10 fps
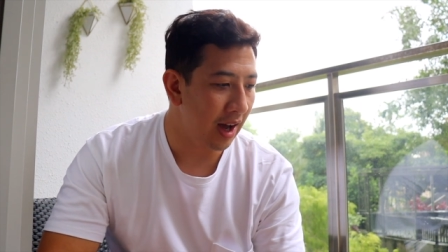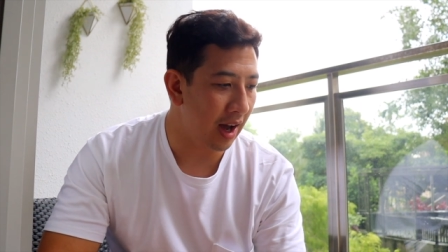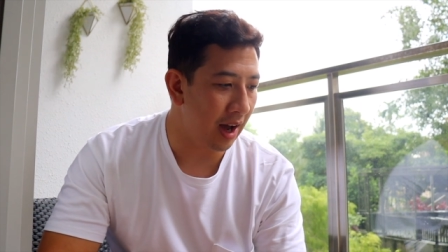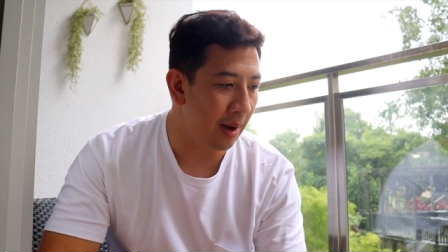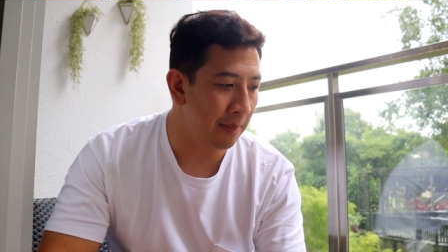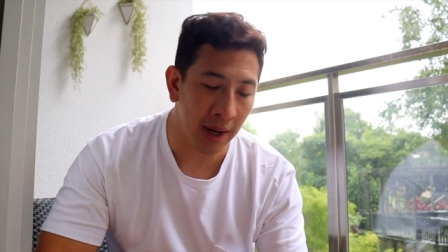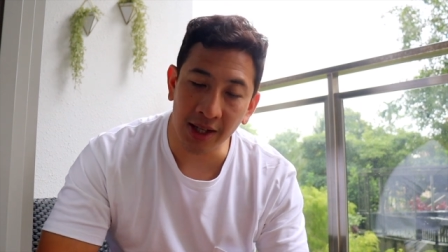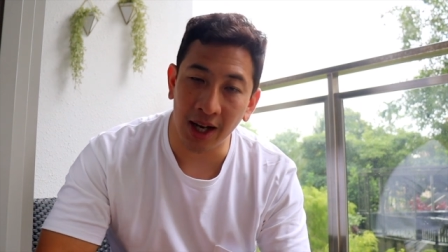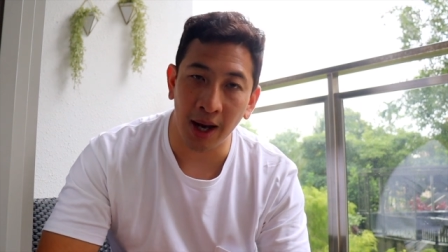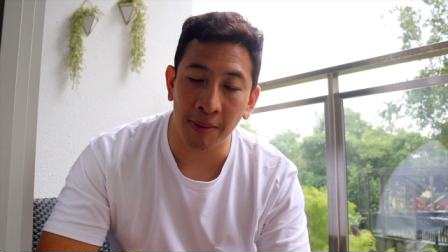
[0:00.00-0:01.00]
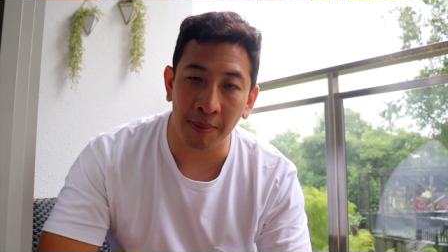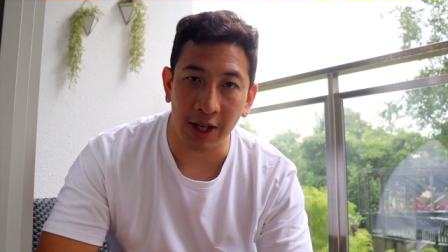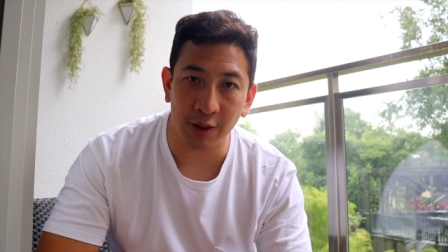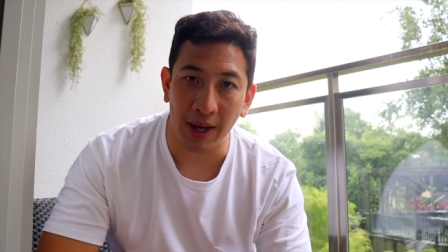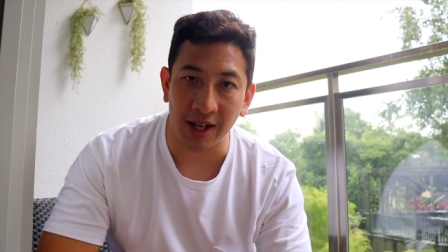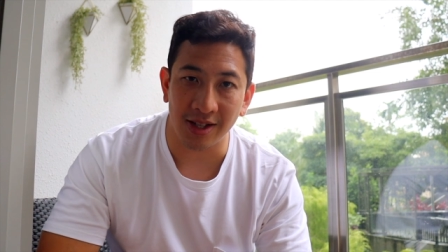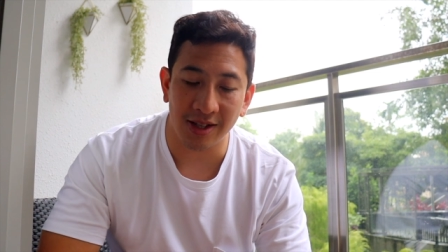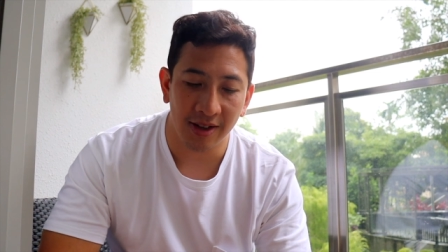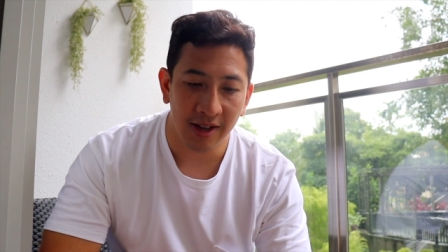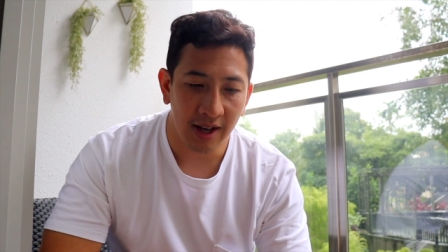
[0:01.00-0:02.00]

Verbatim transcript: uh, my time and my space.